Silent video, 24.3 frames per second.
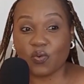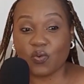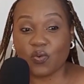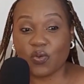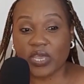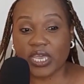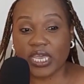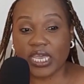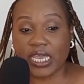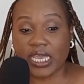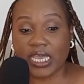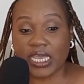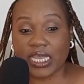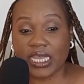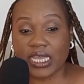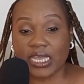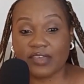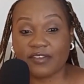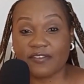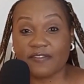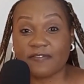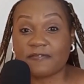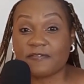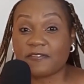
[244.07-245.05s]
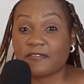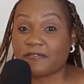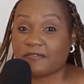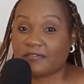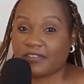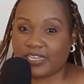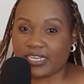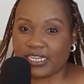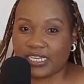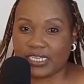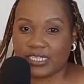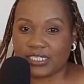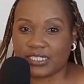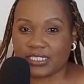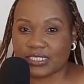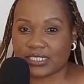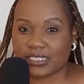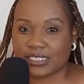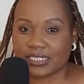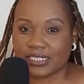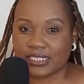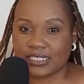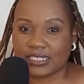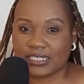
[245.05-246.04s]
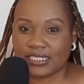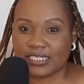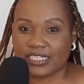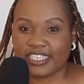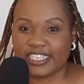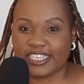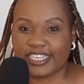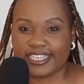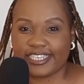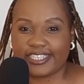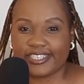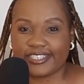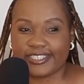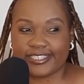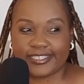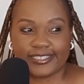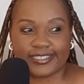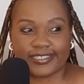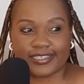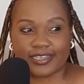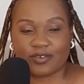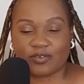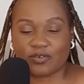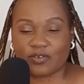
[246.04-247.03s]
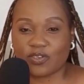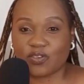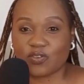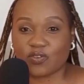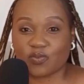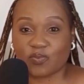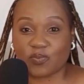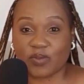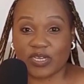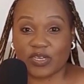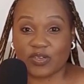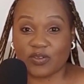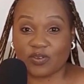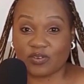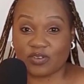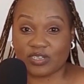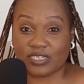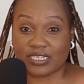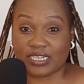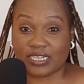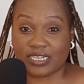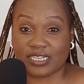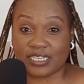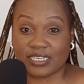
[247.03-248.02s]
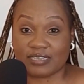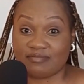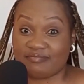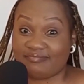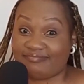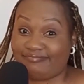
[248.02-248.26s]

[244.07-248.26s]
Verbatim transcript: weigh fifty-eight kilograms according to my doctor.